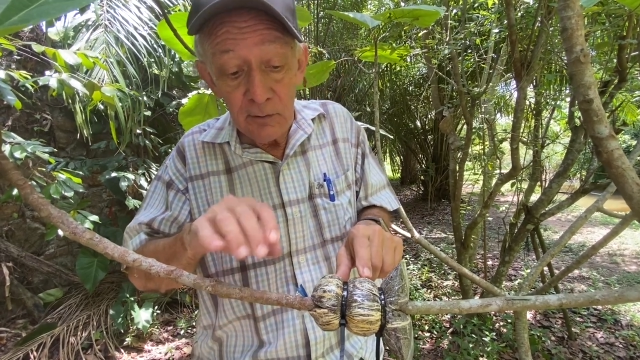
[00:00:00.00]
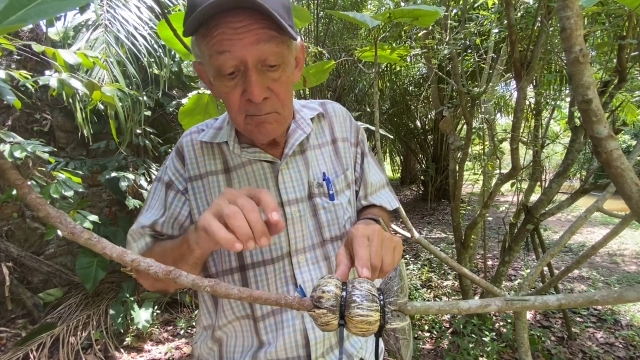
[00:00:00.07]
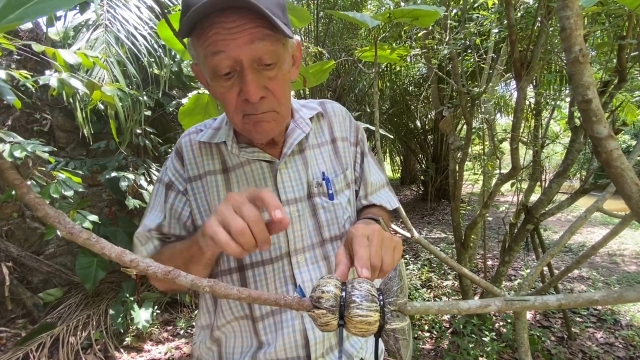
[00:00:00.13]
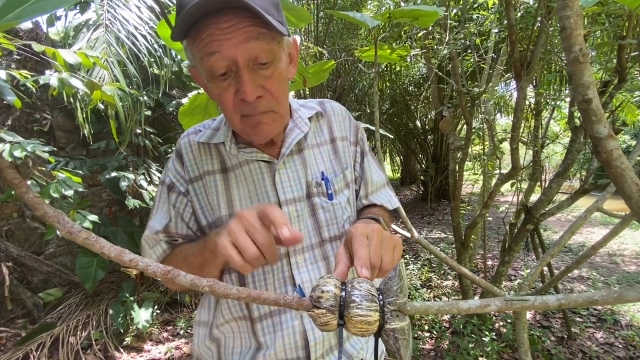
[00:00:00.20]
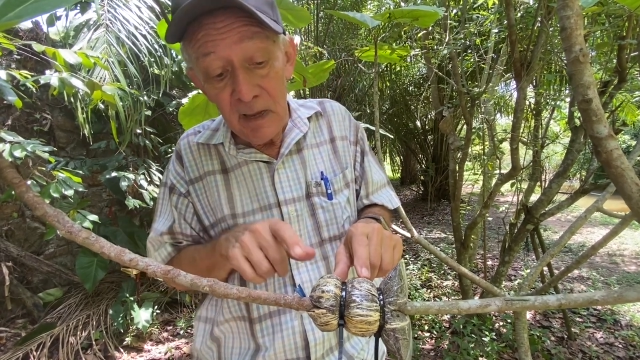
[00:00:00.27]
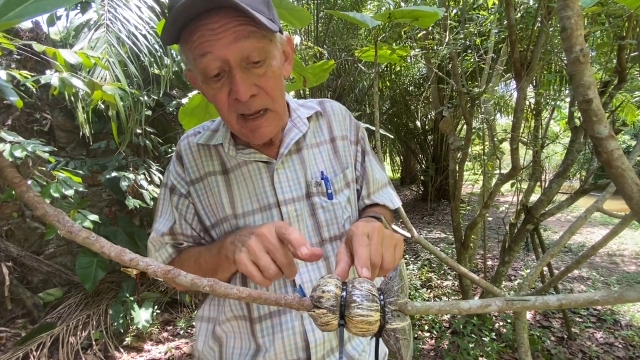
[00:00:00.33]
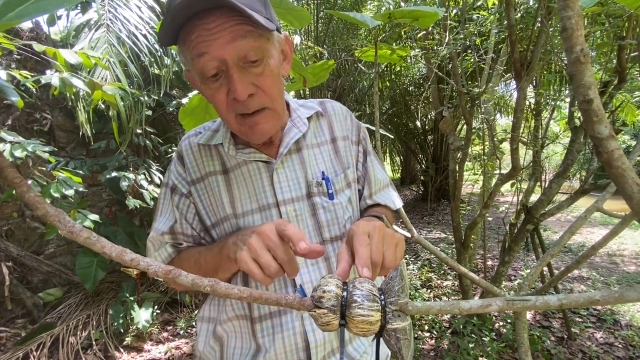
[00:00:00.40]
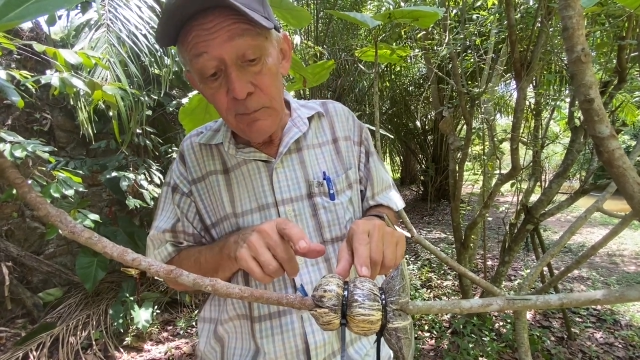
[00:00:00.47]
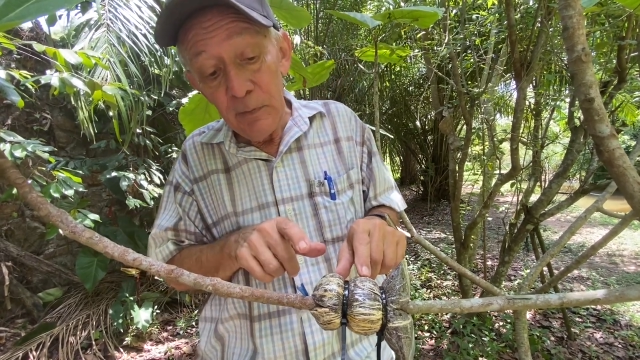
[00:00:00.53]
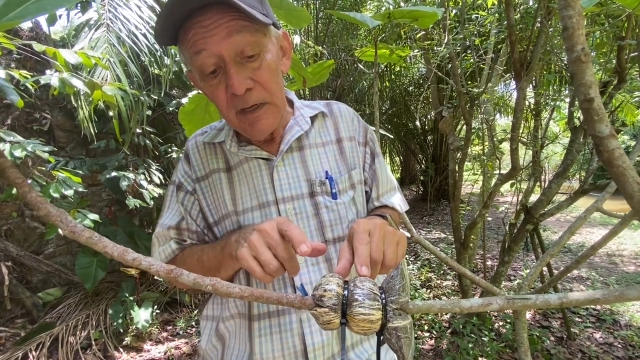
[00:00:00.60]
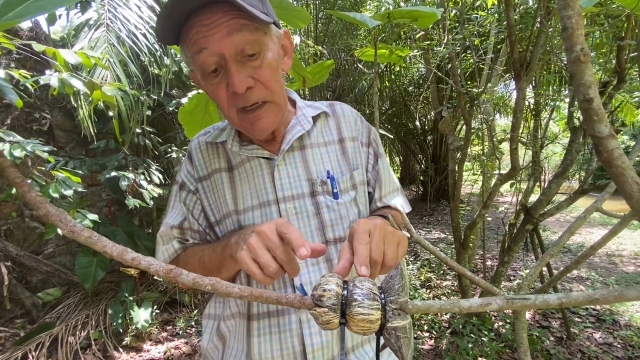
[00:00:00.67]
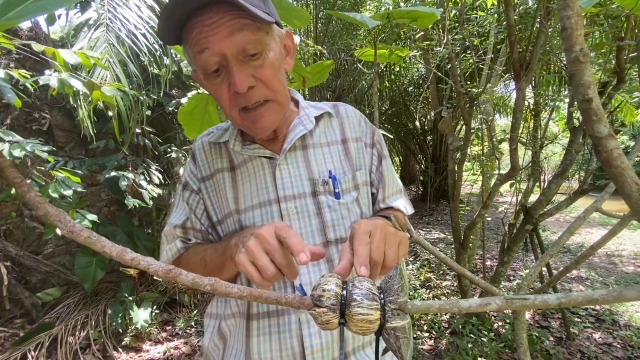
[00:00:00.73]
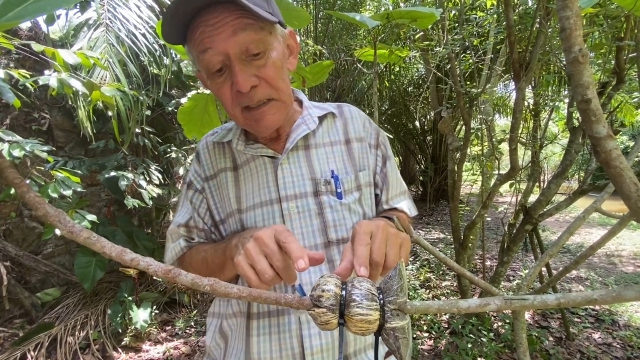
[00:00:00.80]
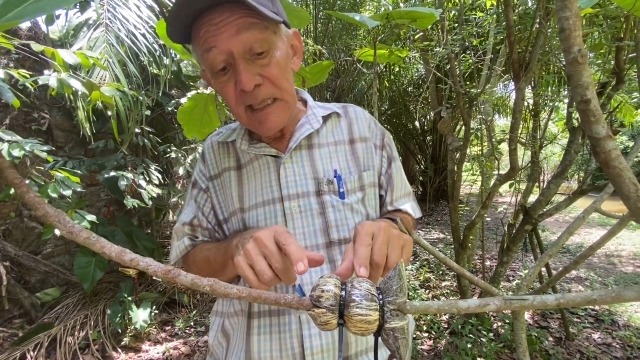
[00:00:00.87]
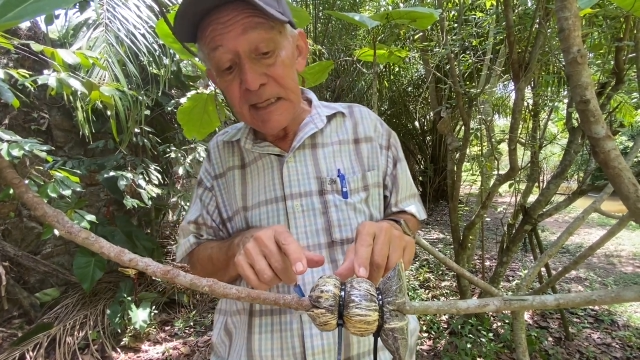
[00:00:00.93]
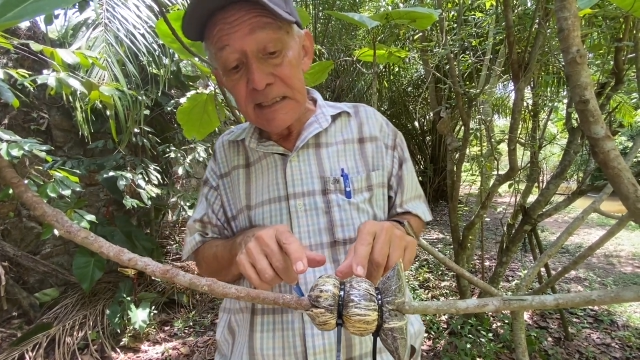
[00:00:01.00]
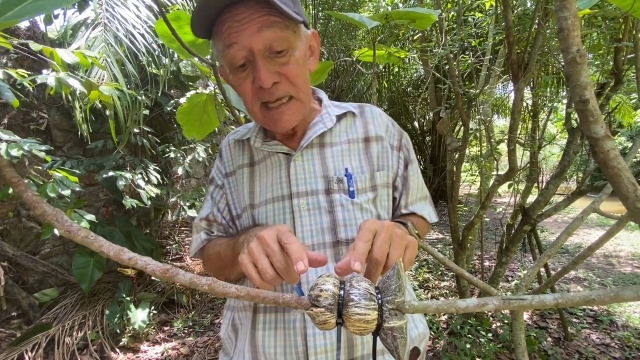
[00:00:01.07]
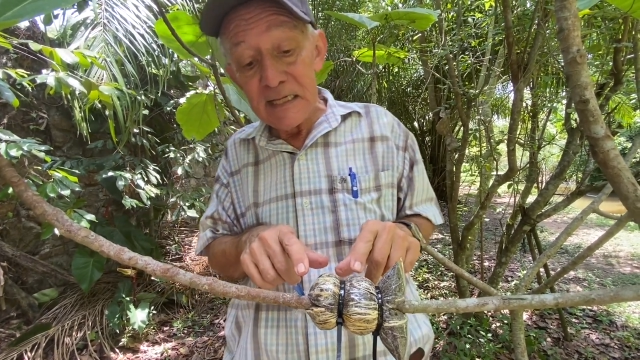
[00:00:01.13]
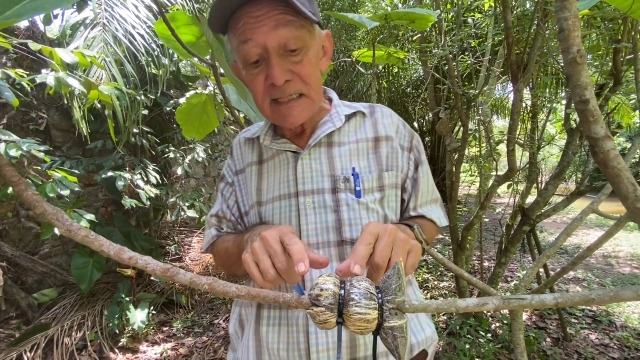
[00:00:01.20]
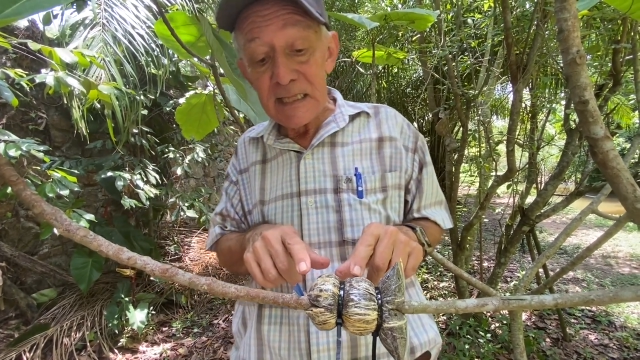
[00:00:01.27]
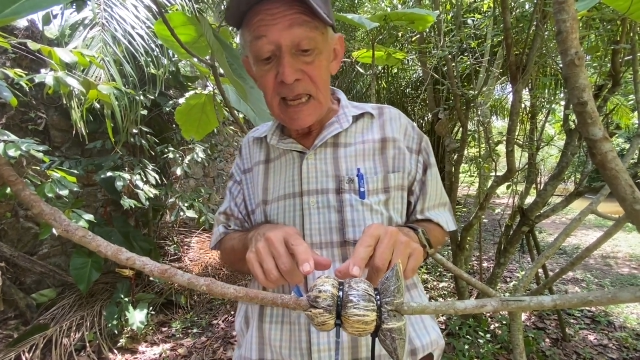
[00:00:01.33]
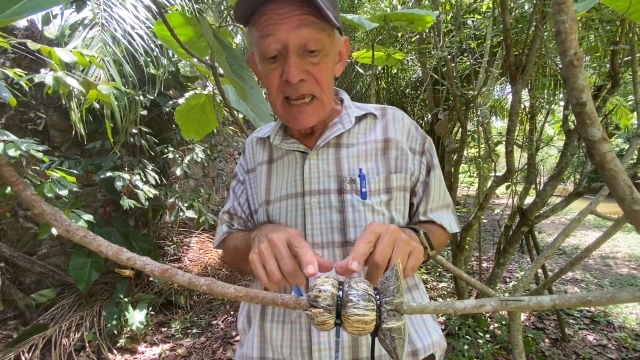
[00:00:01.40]
maybe this
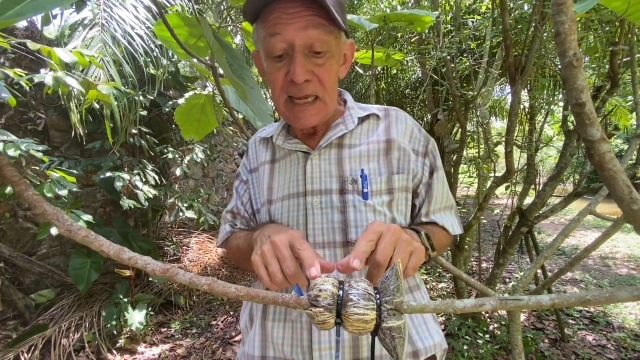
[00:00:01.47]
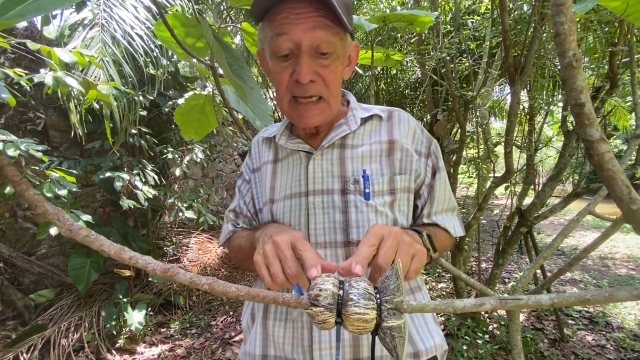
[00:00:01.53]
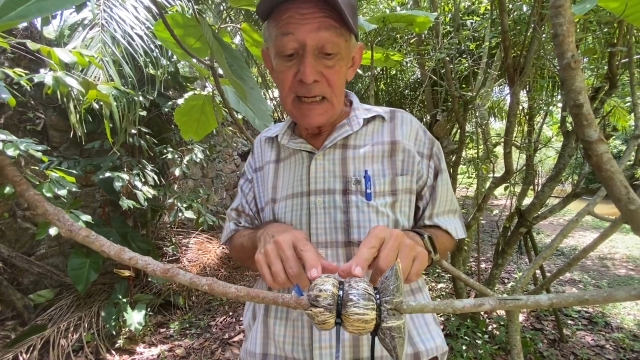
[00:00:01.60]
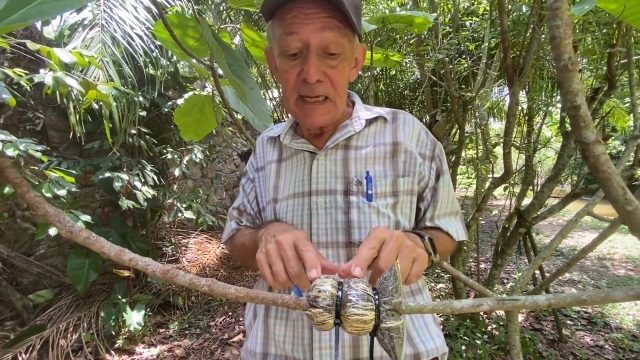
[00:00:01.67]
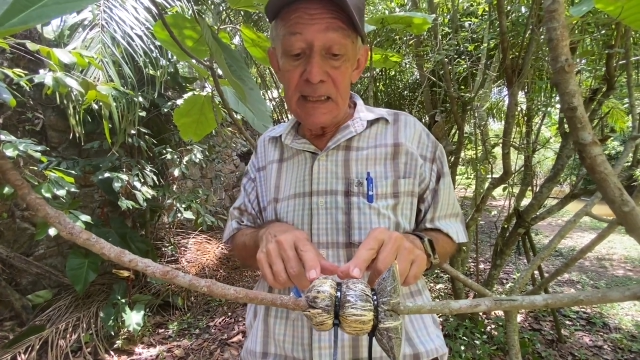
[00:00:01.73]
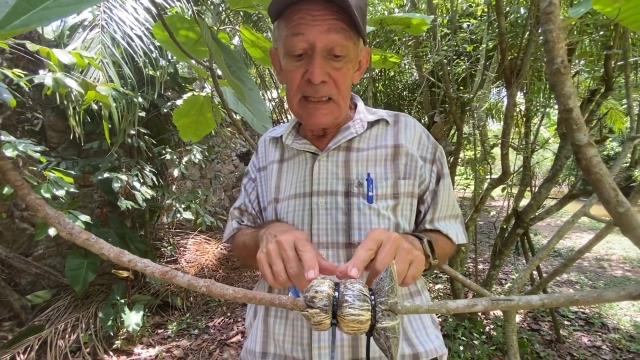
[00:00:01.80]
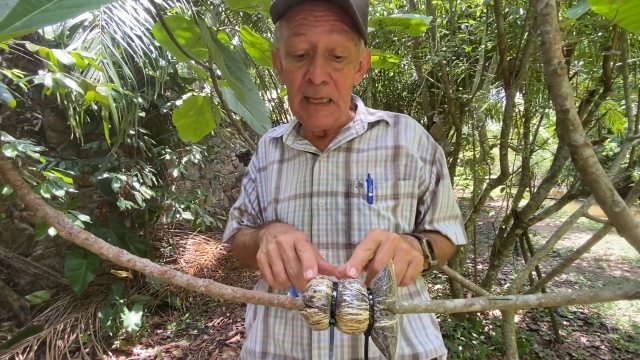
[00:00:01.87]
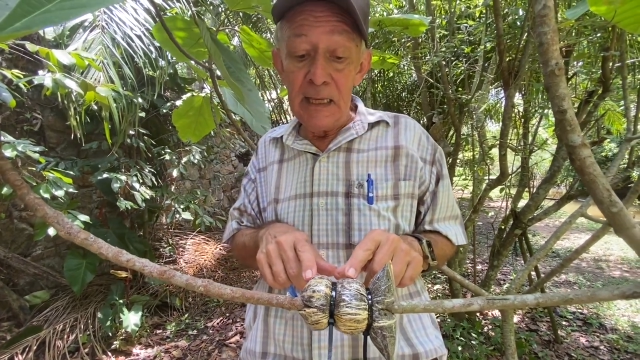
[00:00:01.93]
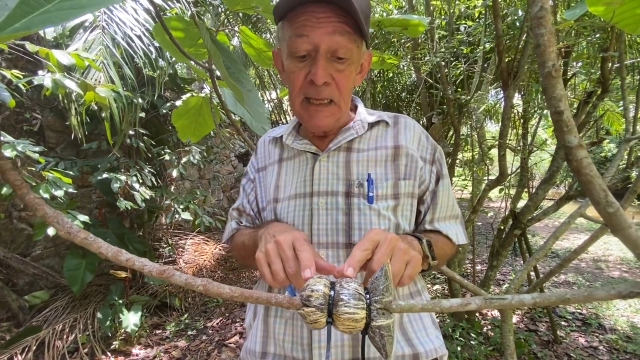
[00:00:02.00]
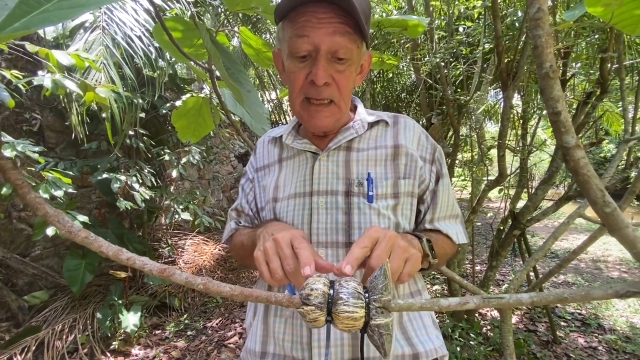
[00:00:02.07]
has taken